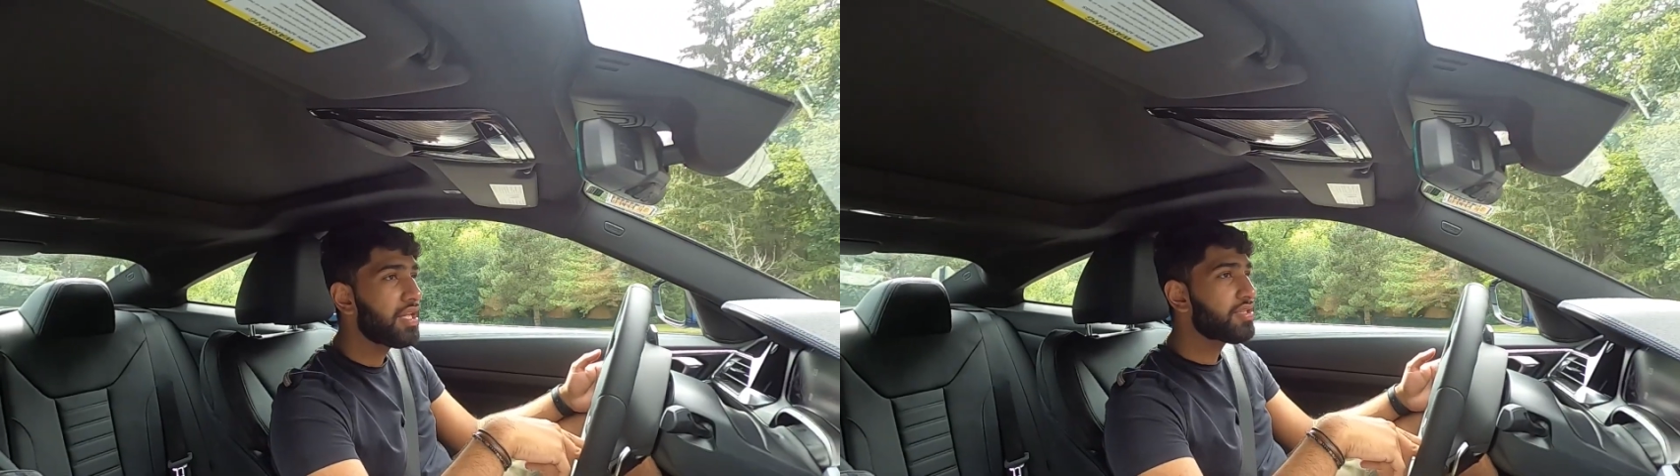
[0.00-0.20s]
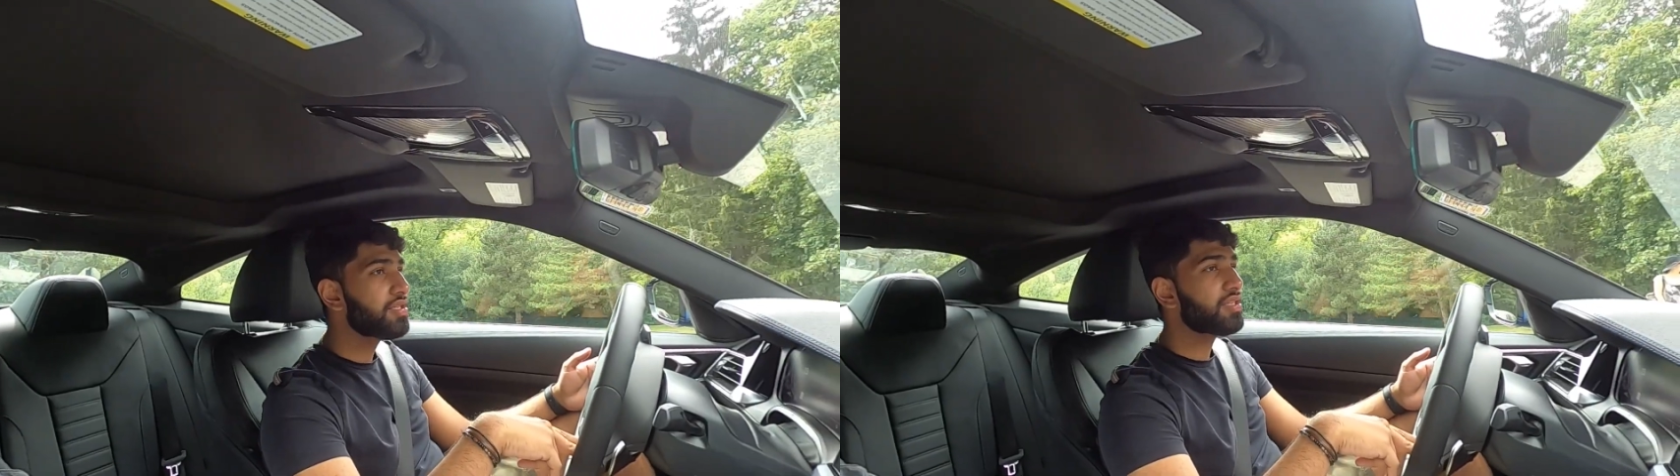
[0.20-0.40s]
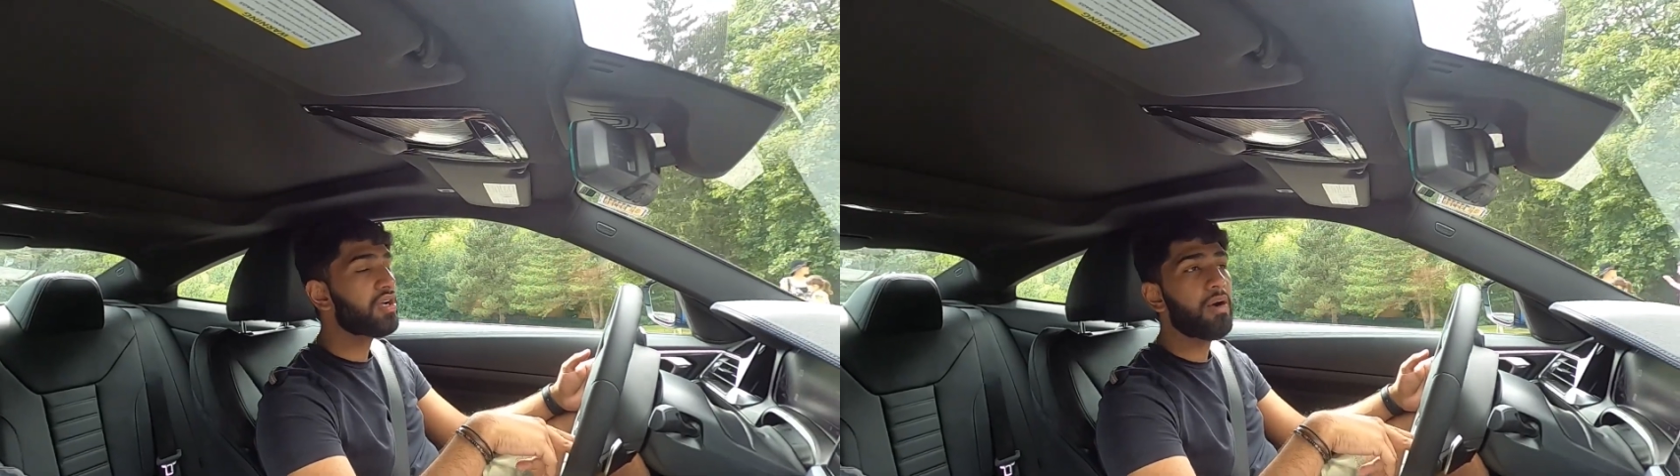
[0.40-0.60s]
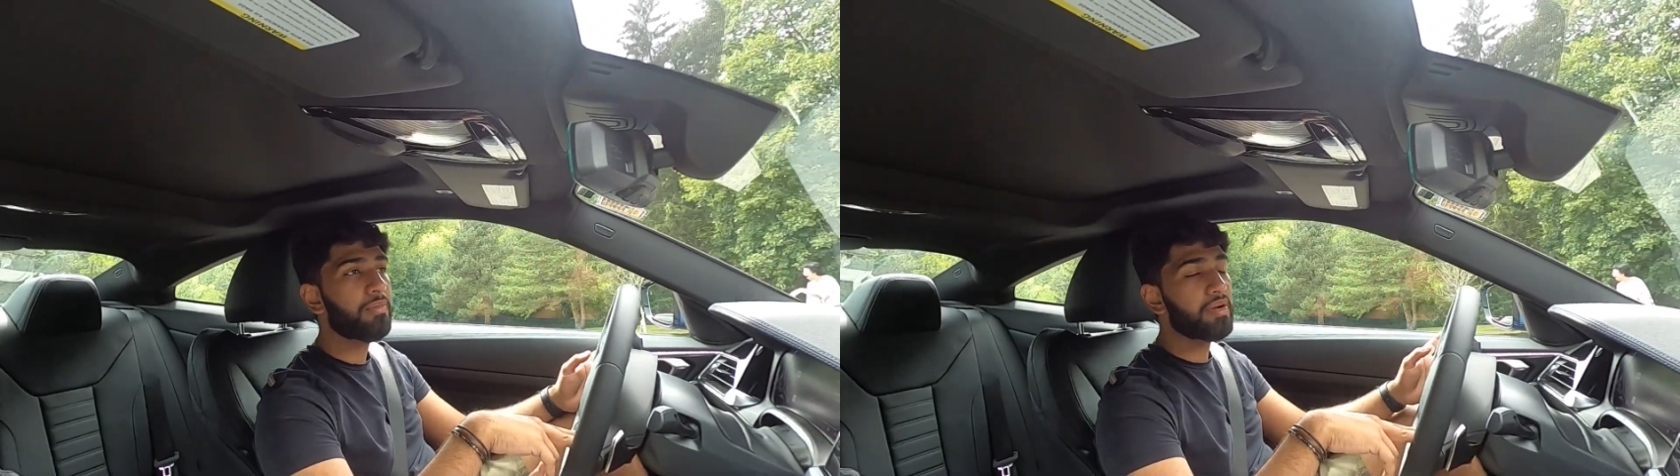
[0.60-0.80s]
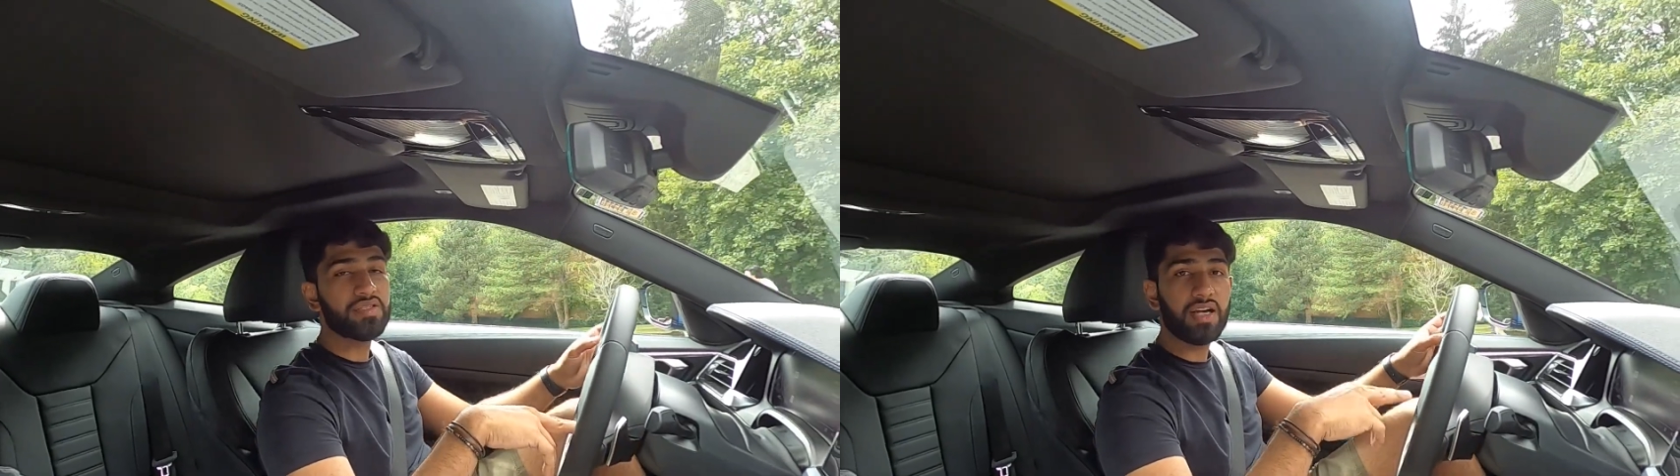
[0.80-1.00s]
that's just the
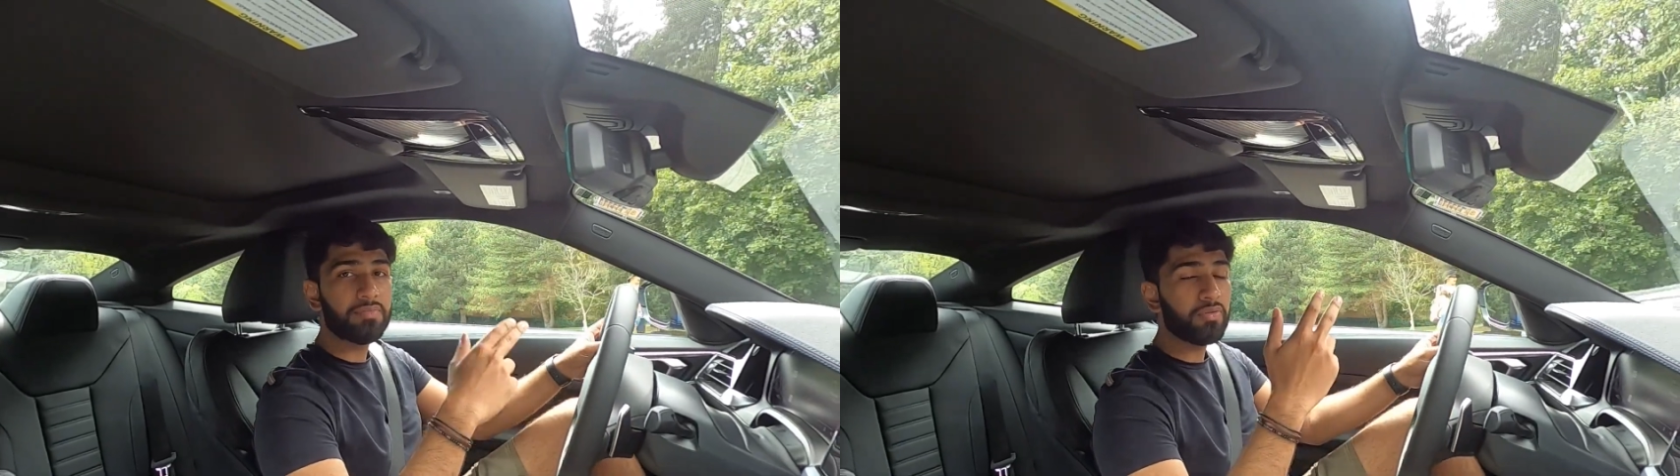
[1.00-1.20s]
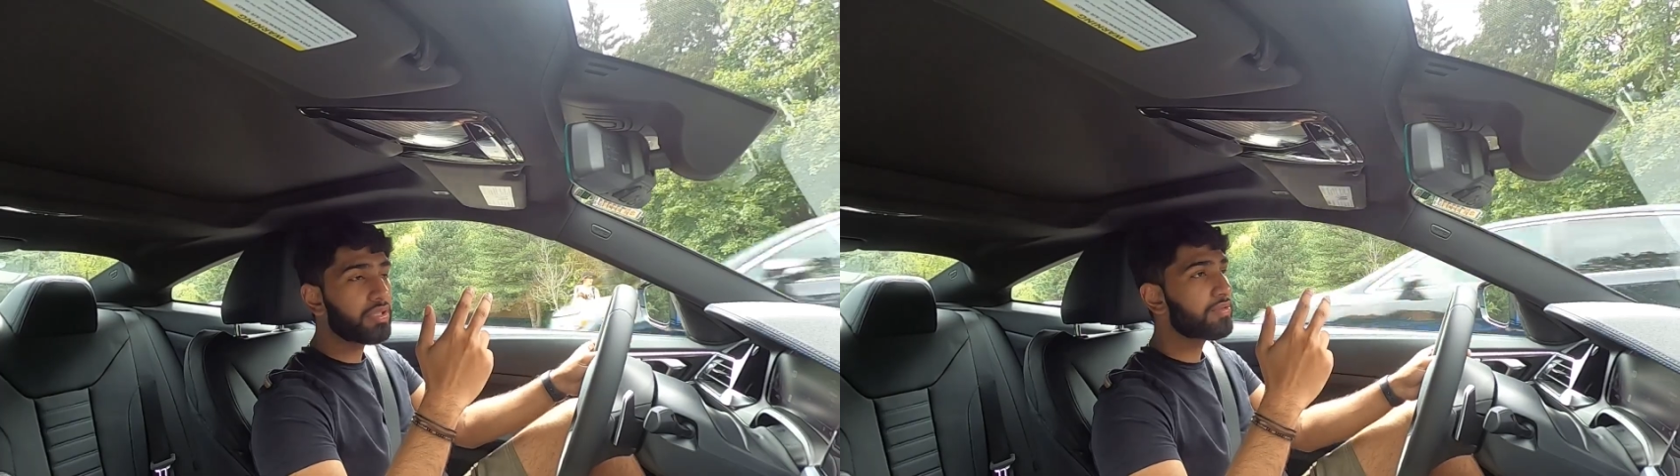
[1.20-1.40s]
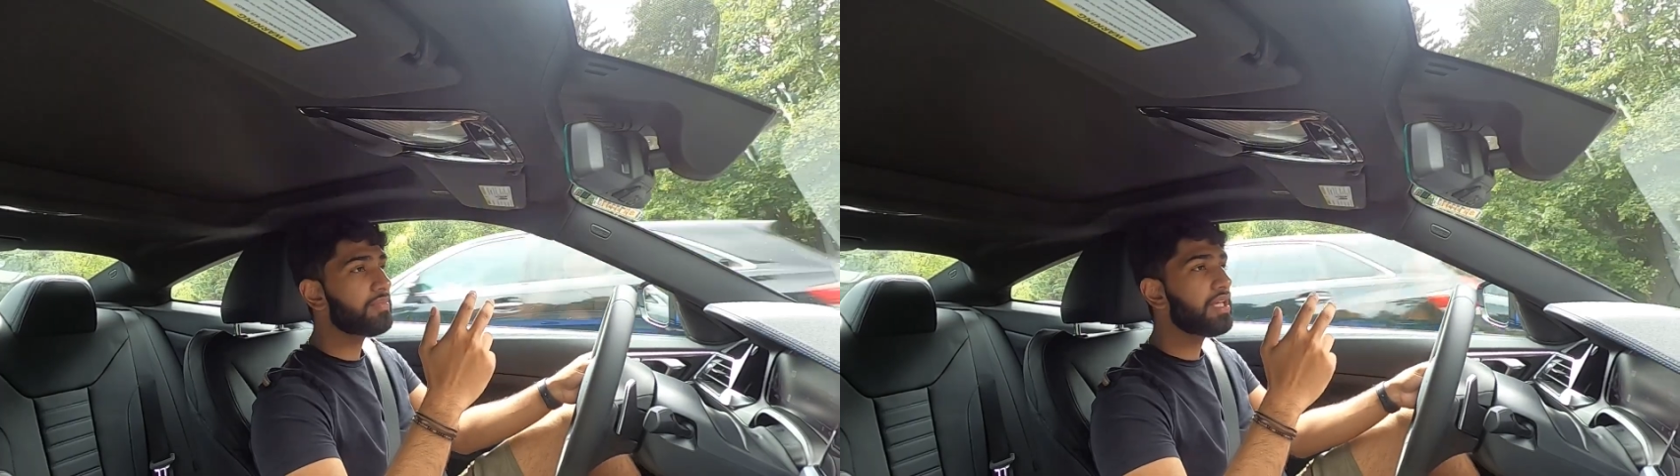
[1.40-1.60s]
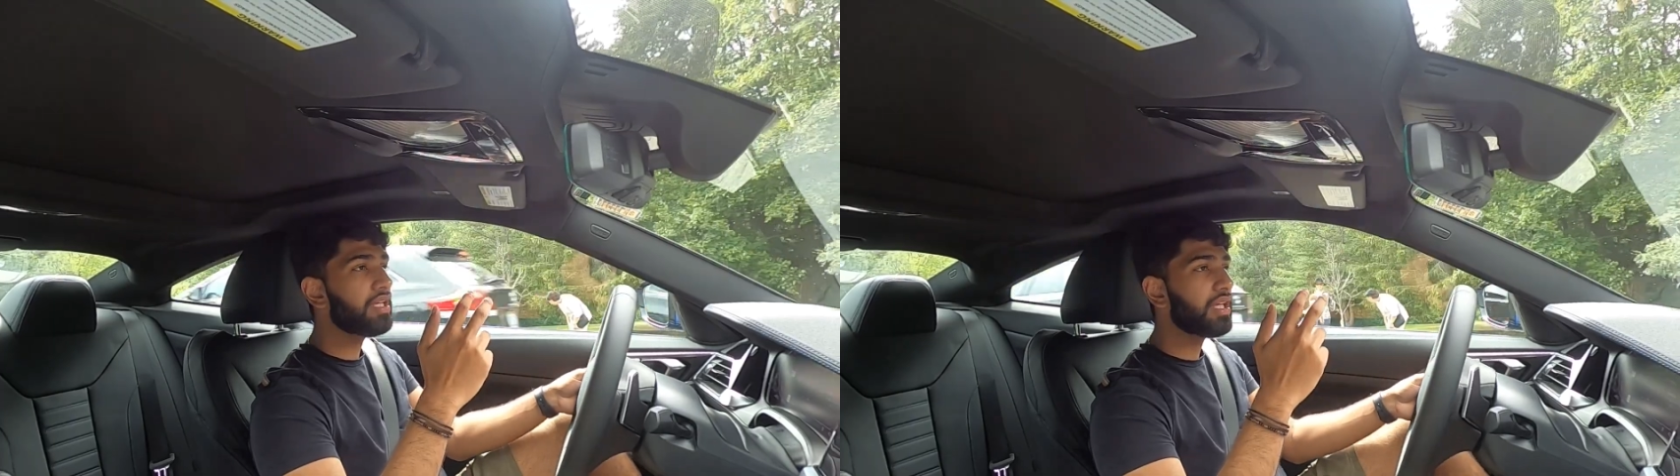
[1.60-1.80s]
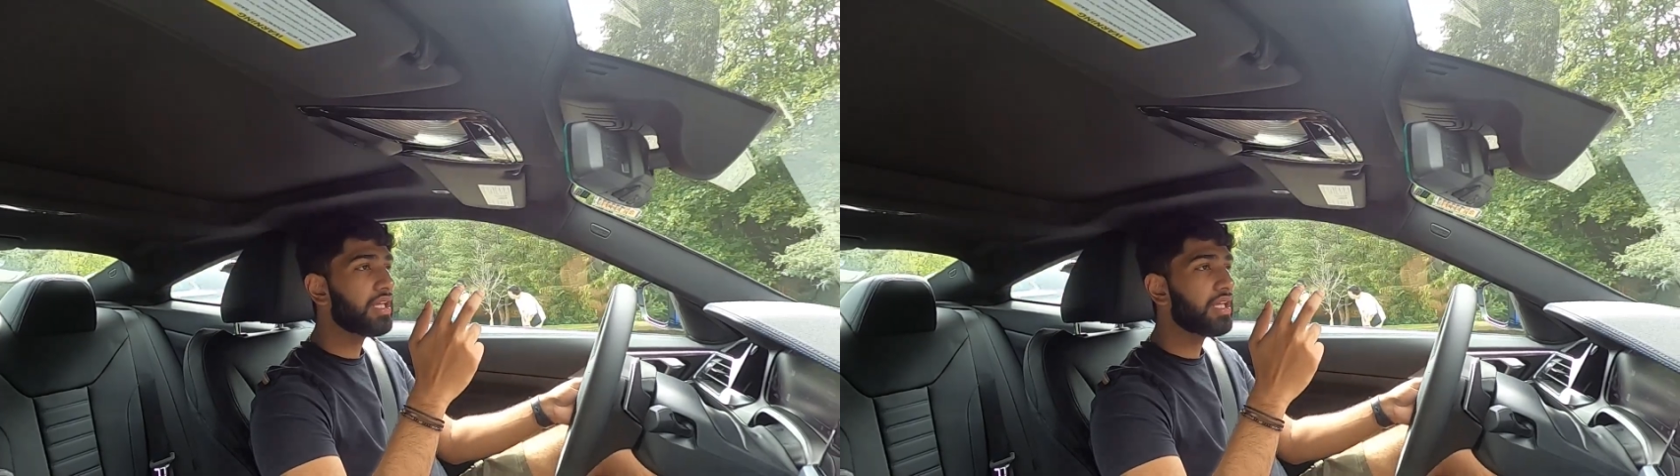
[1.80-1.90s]
compromise you got to be willing to make